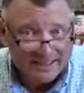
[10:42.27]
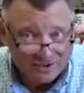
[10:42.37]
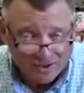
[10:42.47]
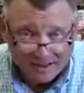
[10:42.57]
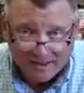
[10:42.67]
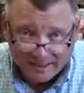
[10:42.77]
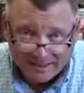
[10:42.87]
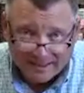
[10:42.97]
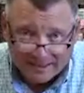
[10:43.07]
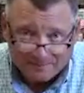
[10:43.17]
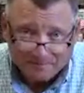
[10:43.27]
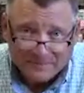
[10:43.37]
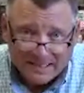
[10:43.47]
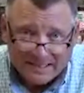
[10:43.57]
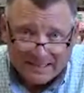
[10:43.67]
is not.
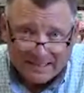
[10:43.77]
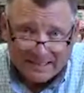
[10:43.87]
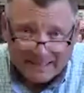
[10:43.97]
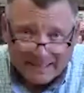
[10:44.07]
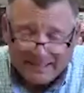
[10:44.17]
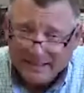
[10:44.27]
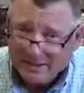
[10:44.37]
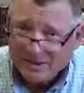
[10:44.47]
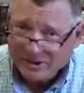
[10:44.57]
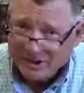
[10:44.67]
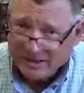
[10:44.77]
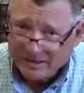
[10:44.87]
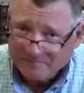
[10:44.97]
And then there's John.